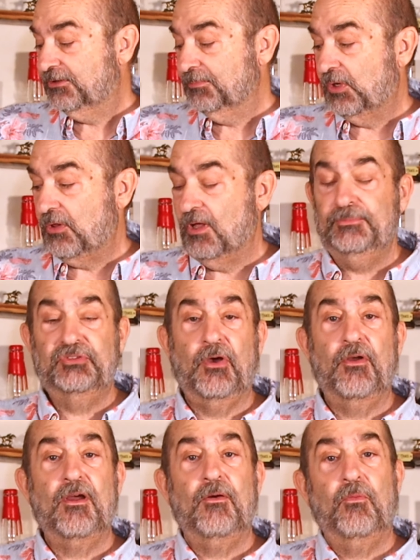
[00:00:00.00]
some club
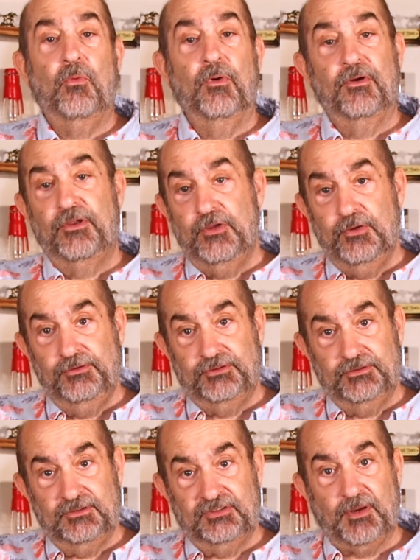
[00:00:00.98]
soda, we're
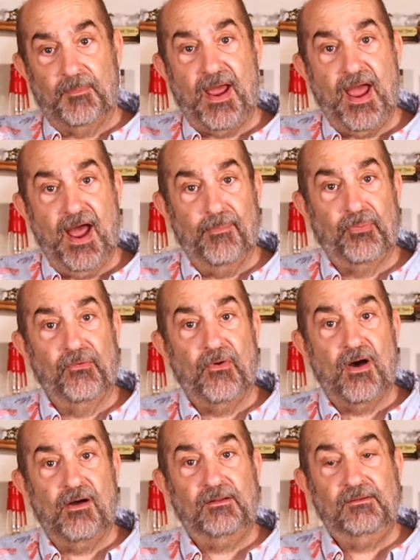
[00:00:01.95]
using some
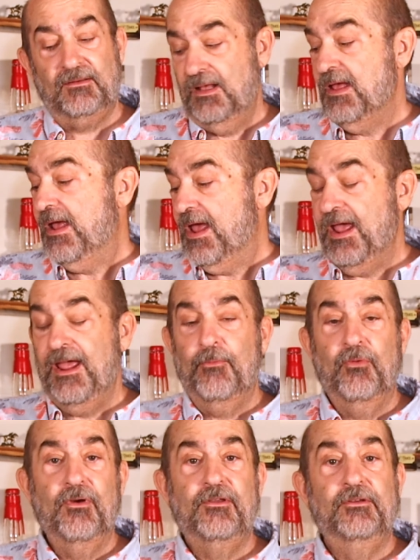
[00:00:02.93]
Aperol,
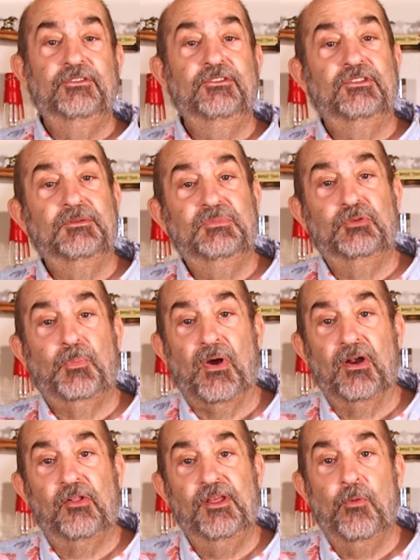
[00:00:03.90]
and we're using some
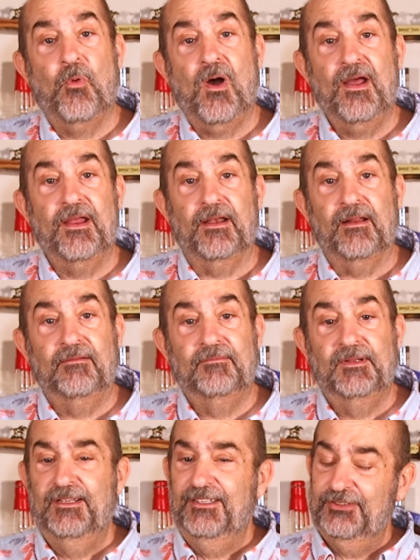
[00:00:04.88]
sparkling wine.
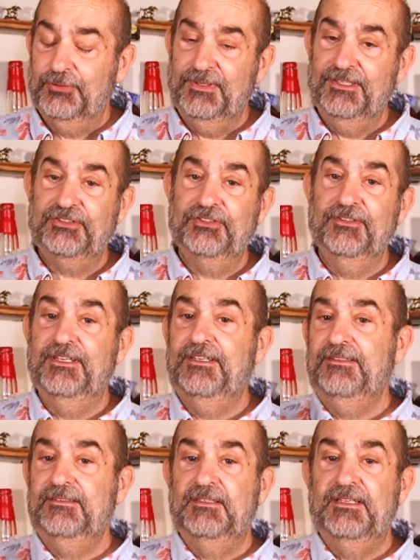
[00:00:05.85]

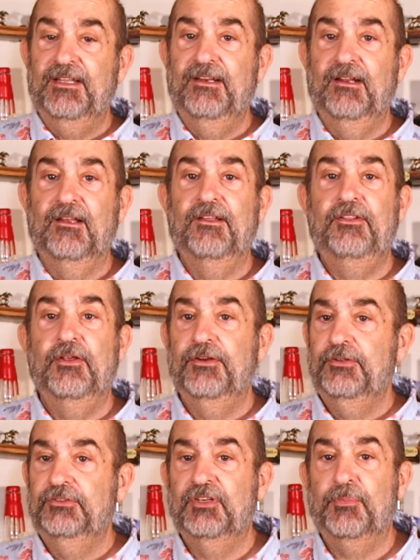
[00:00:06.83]
Traditionally in Italy, they're
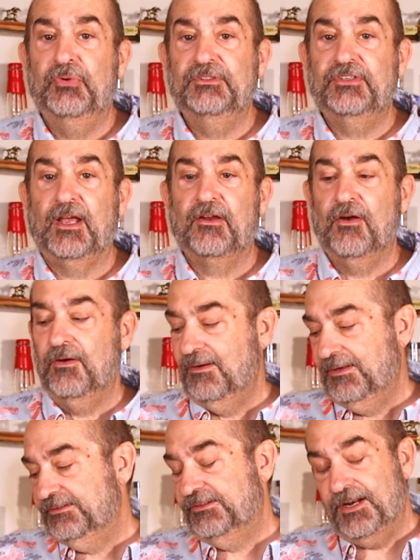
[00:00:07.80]
using a Prosecco.
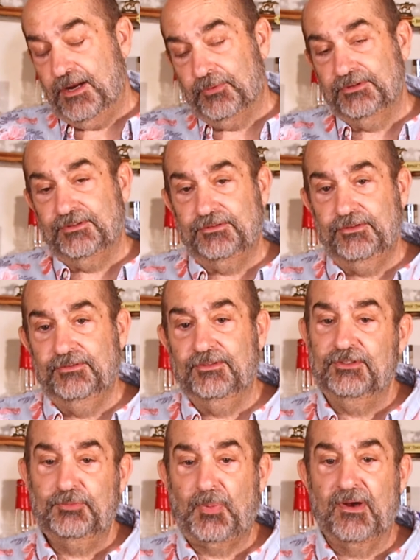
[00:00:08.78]
Today we're just
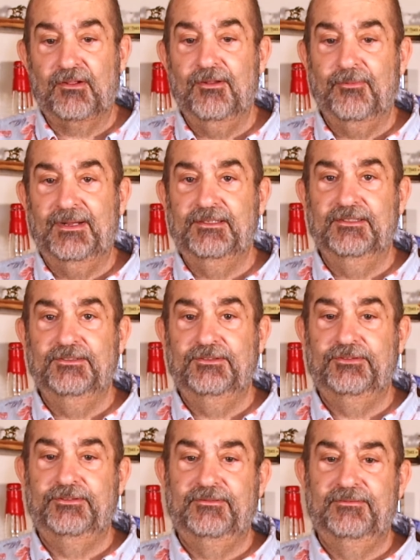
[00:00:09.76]
using a sparkling wine because,
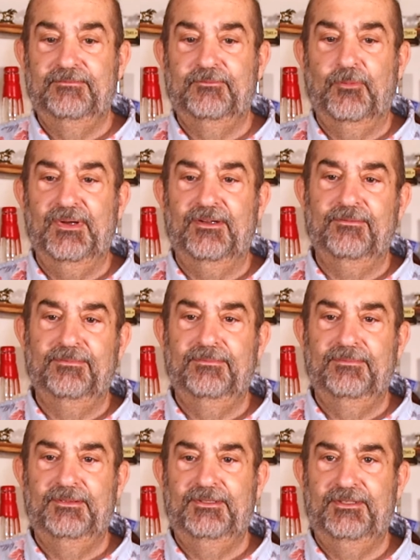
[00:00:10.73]
well,
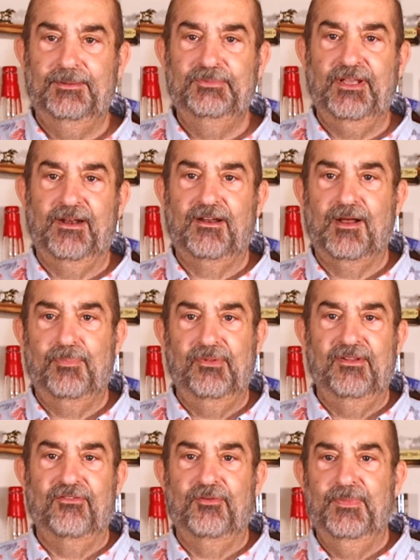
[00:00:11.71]
Kim's had a
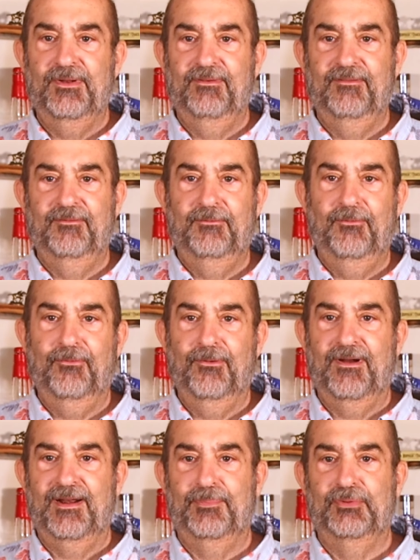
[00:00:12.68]
couple of them and
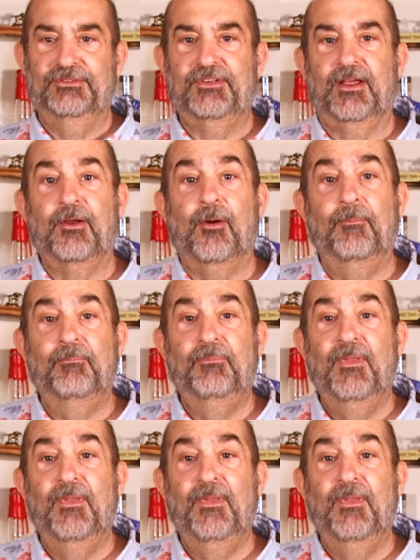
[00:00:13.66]
we're out of Prosecco.